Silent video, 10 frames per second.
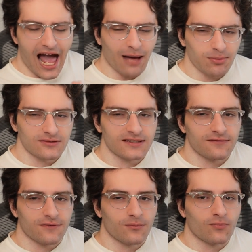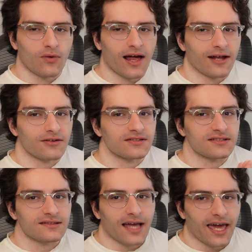Appleton, from what I
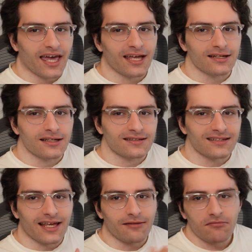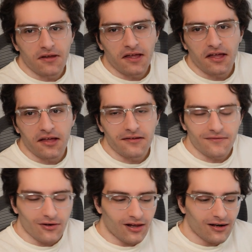understand, is like meh
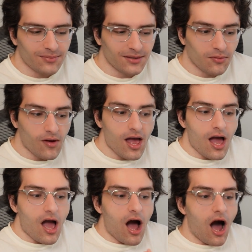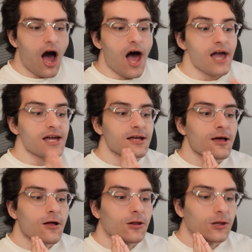for a lot of people. I
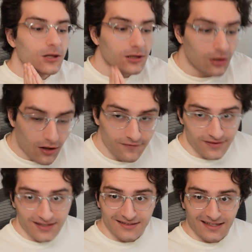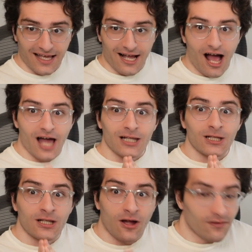love this thing. I
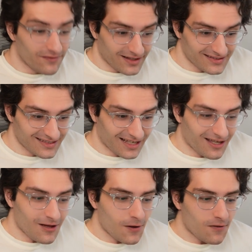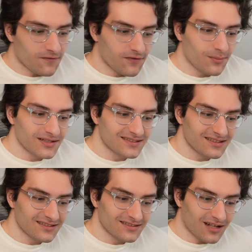love this thing. From its
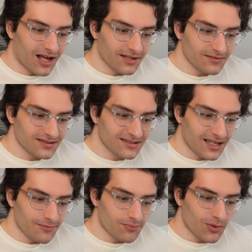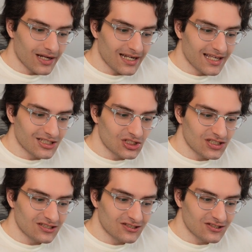design standpoint, it's just